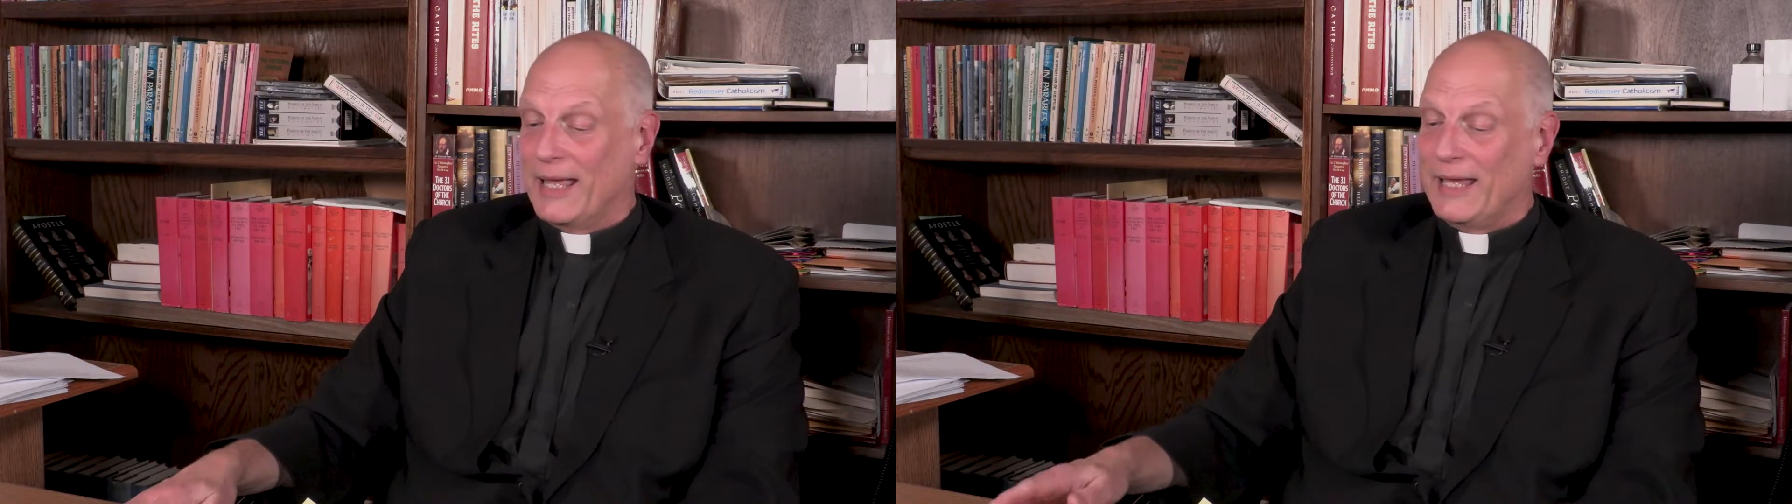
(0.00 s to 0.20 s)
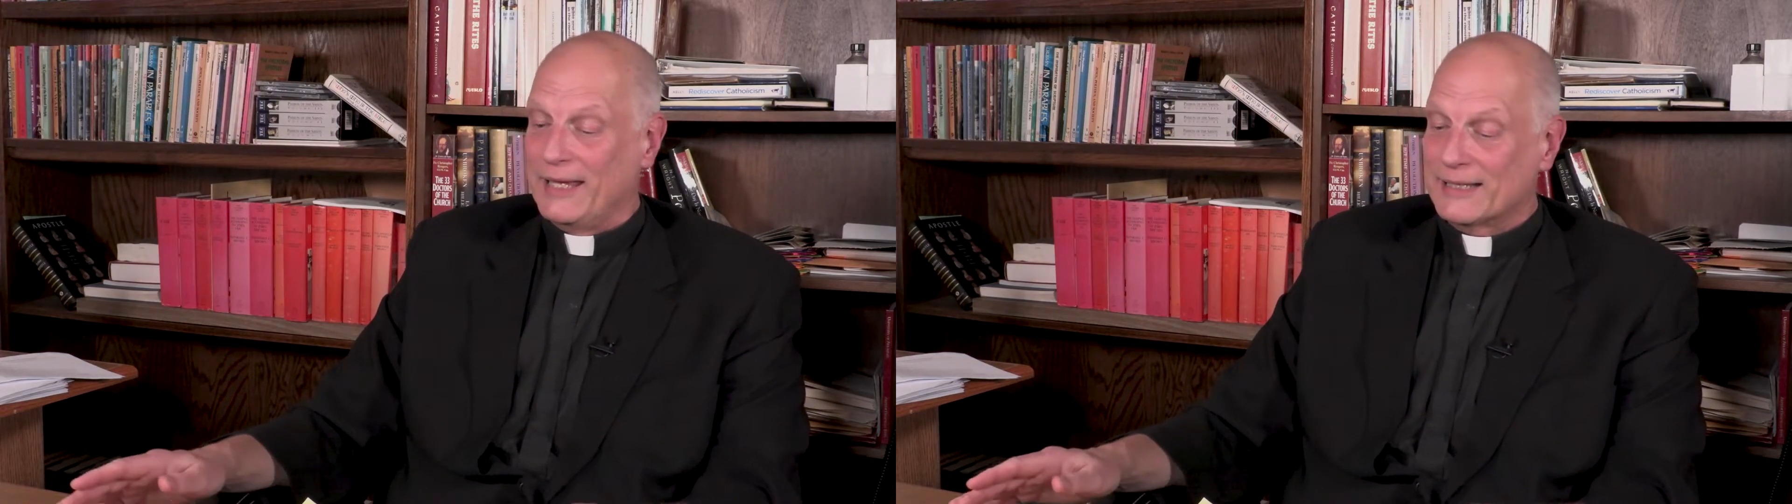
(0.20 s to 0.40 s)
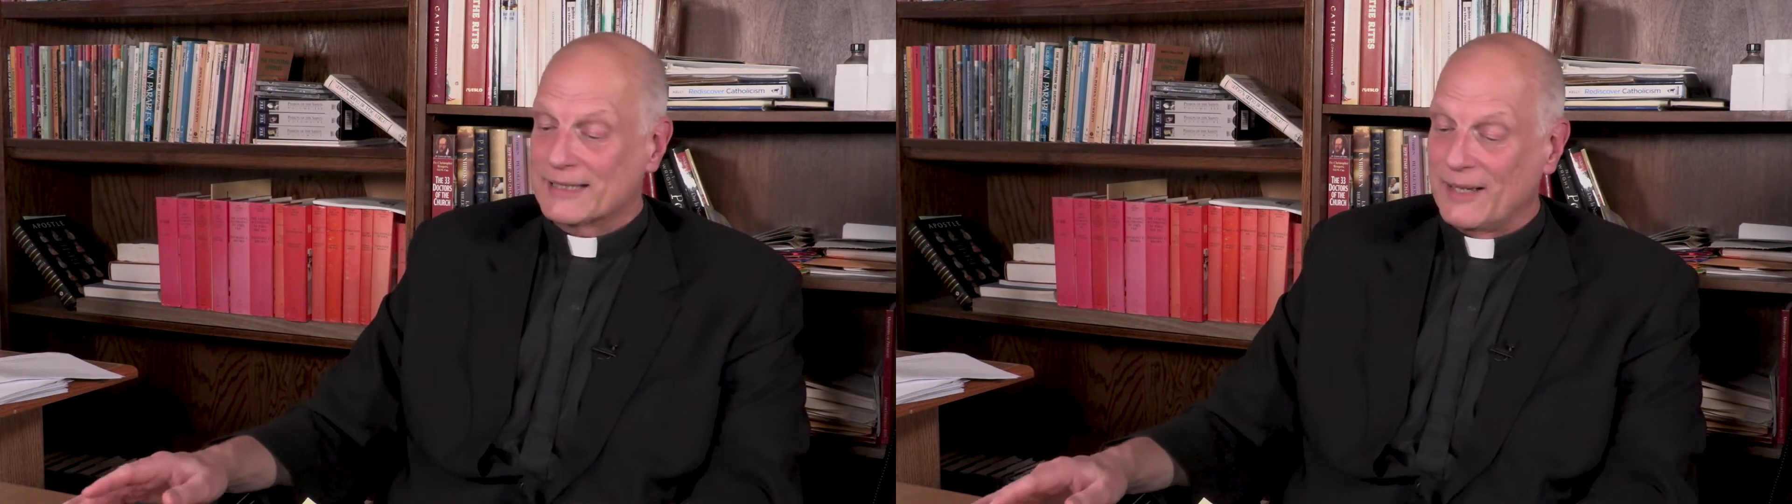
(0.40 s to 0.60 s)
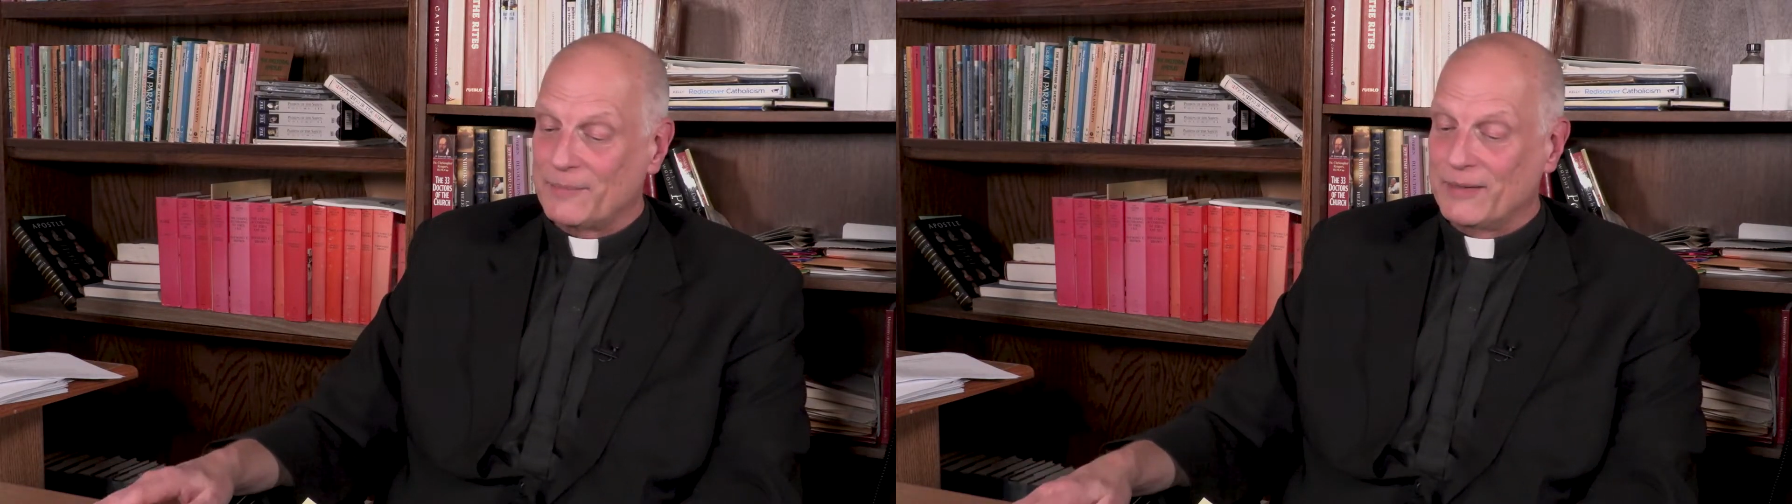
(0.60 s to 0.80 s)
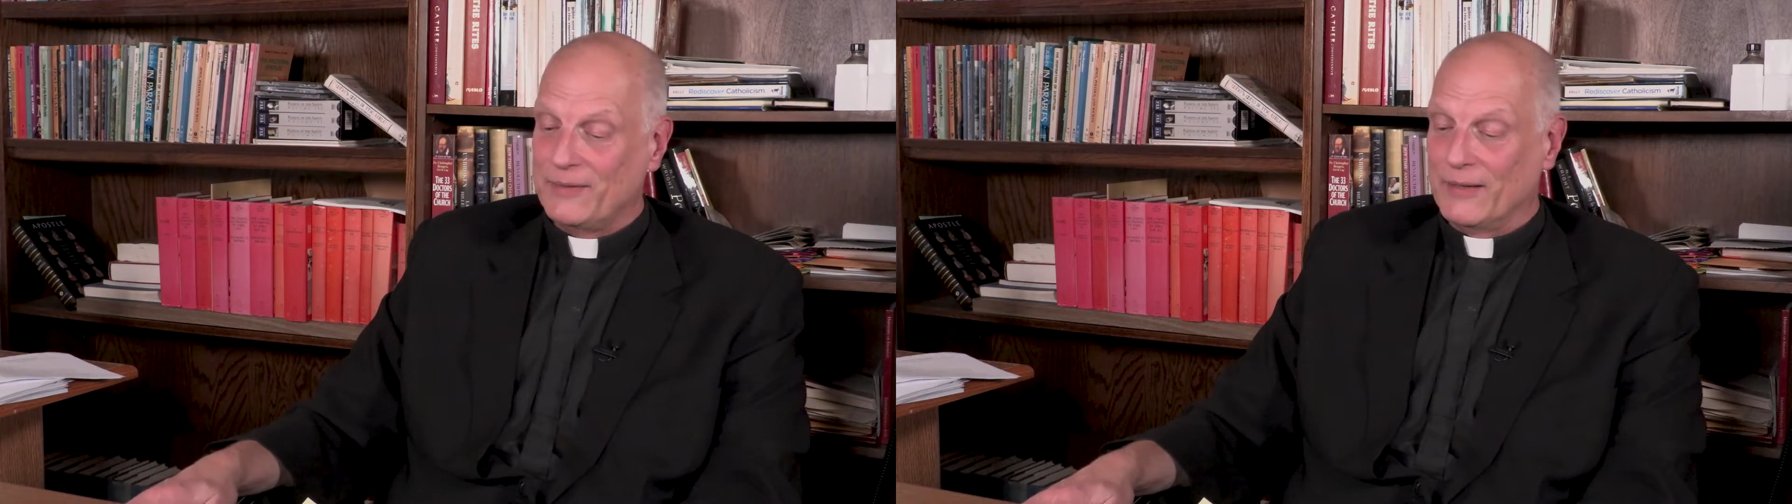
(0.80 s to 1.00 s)
He
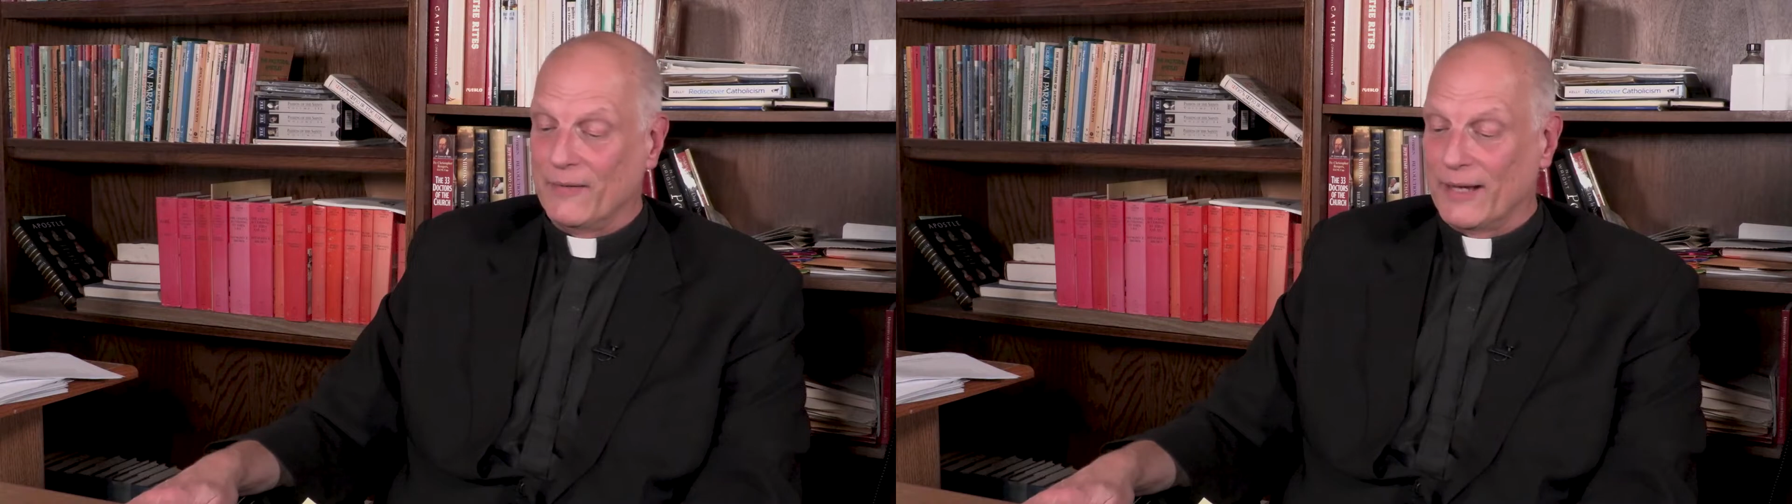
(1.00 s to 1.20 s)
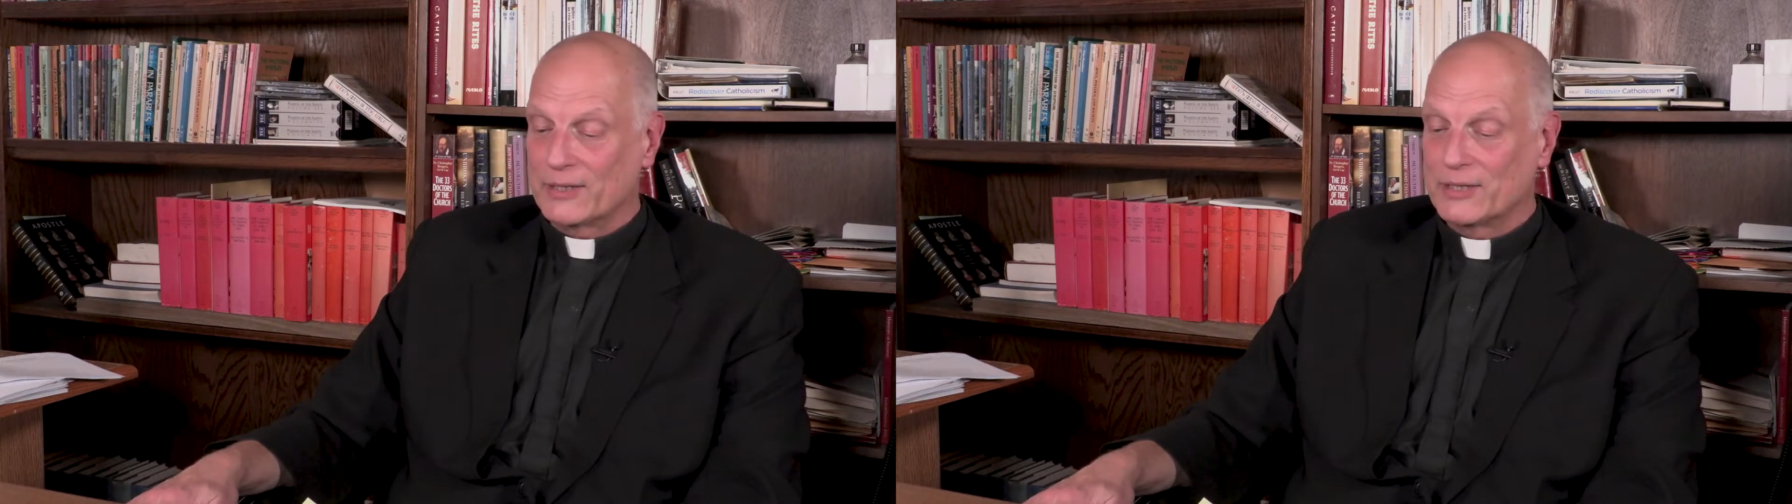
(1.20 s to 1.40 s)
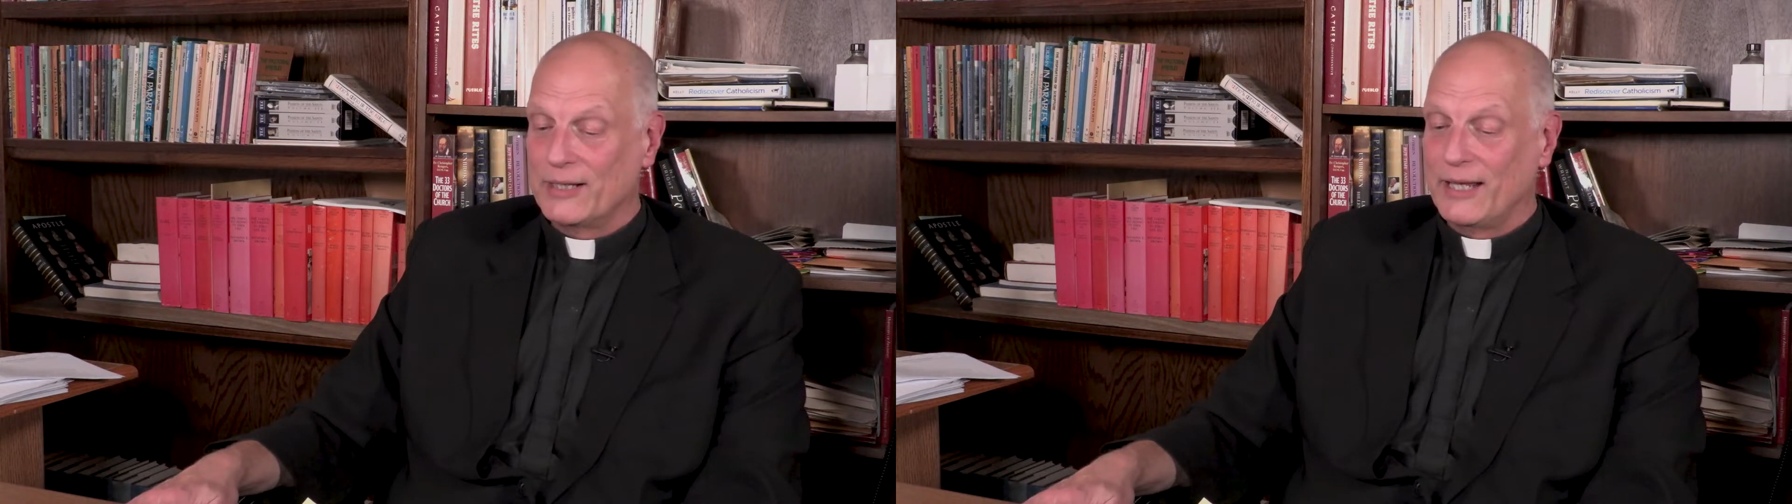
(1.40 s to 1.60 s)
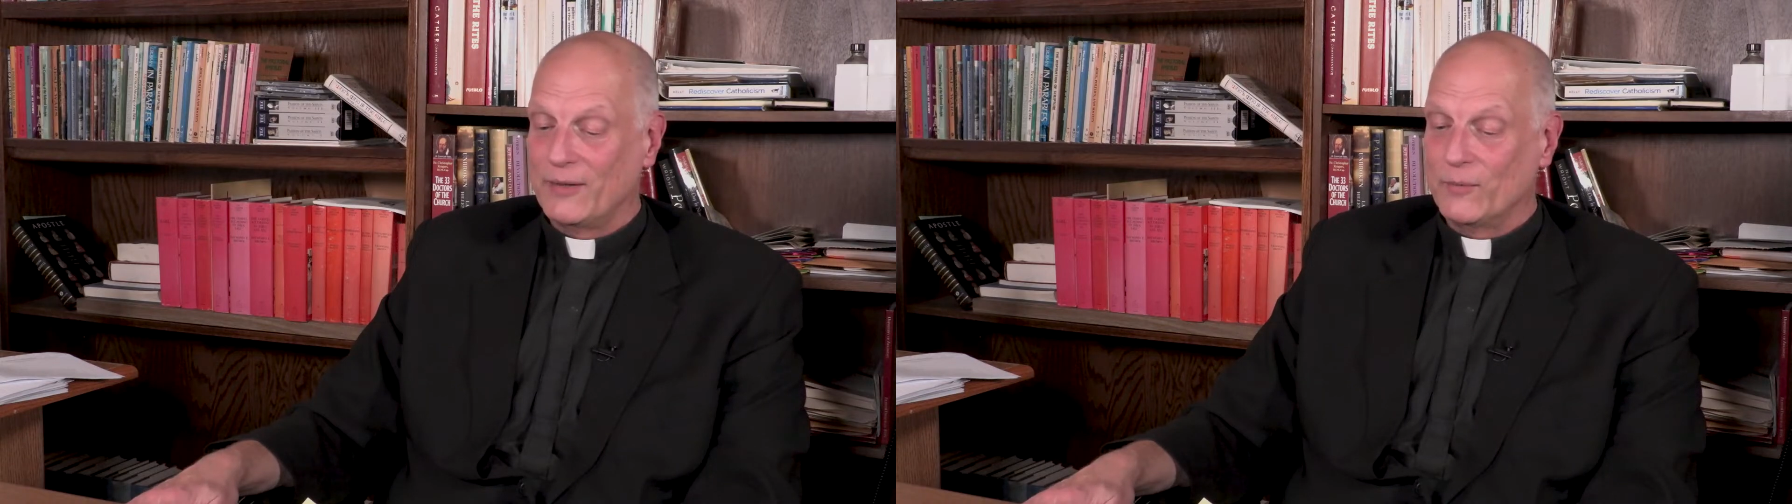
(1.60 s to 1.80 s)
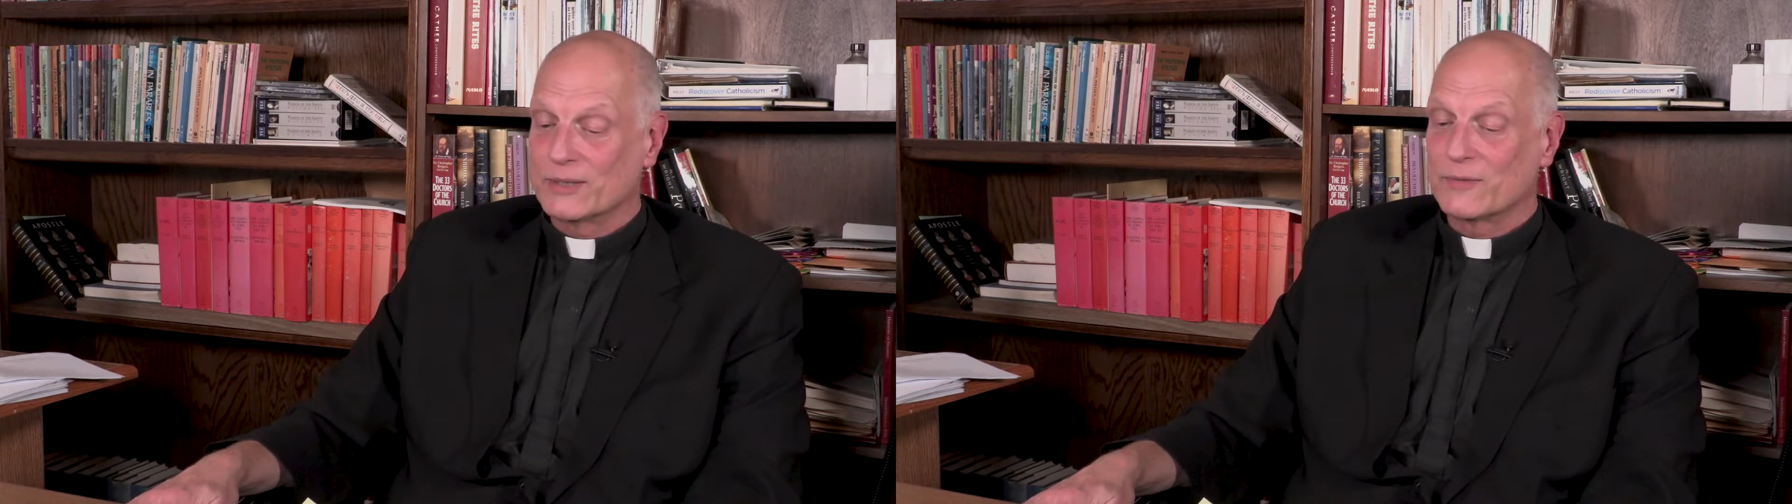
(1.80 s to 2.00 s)
accepted the election
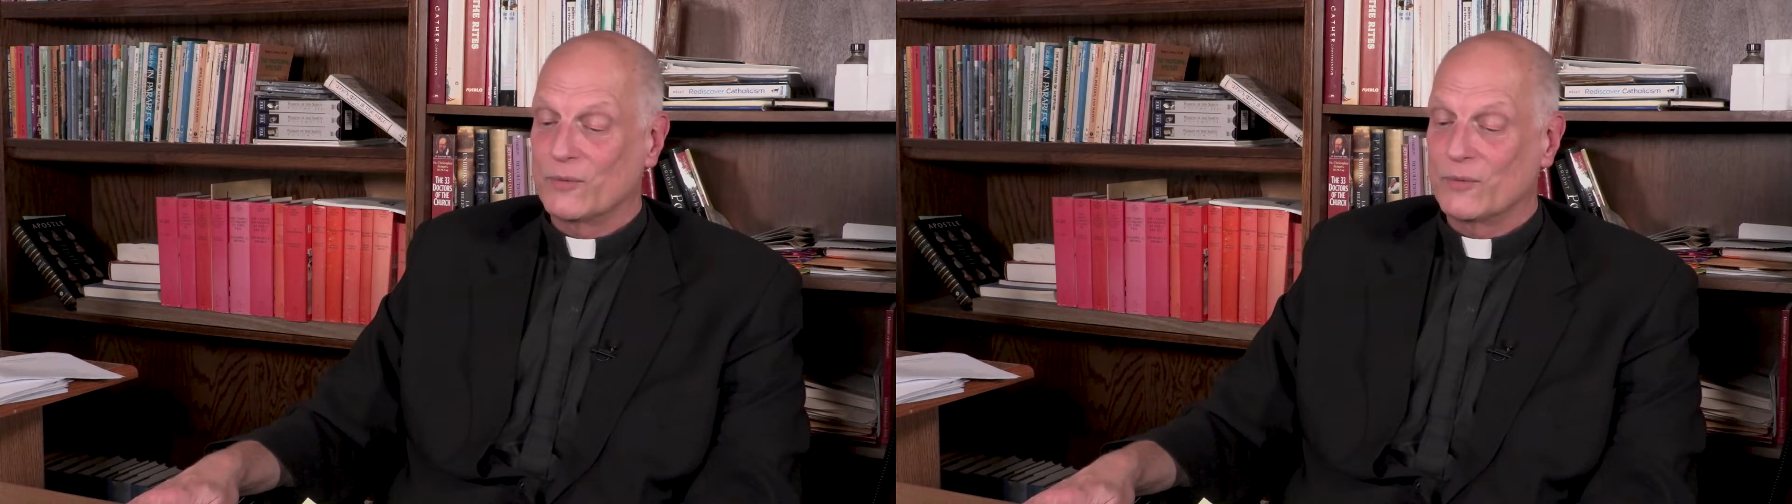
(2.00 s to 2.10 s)
and was,